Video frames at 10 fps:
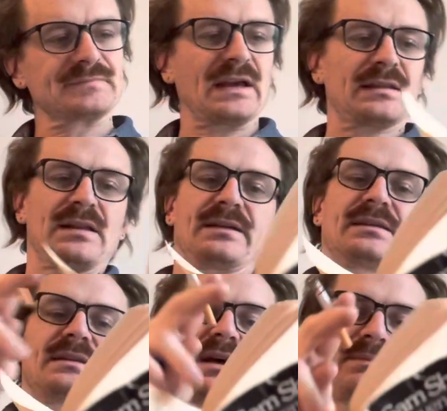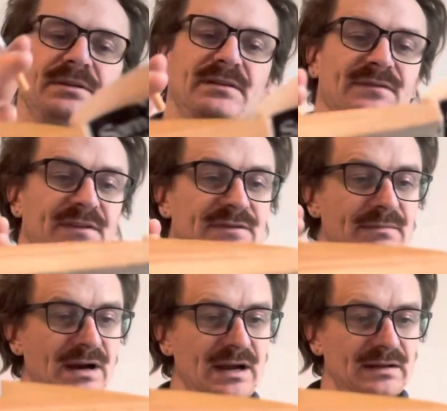A lot can happen in 50
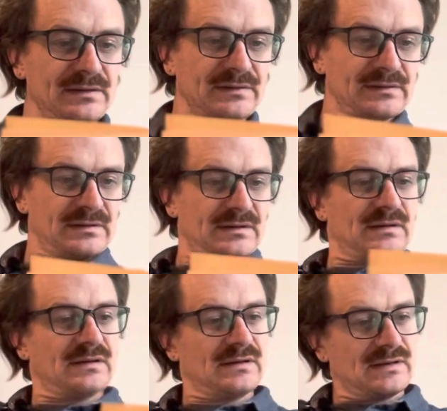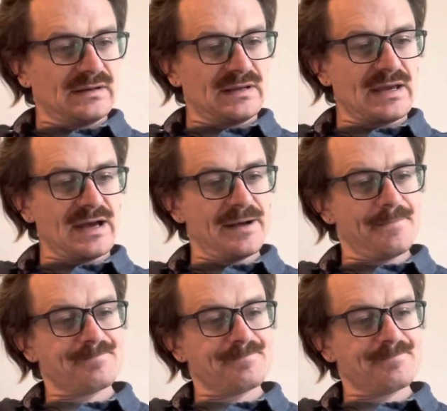miles. Yeah?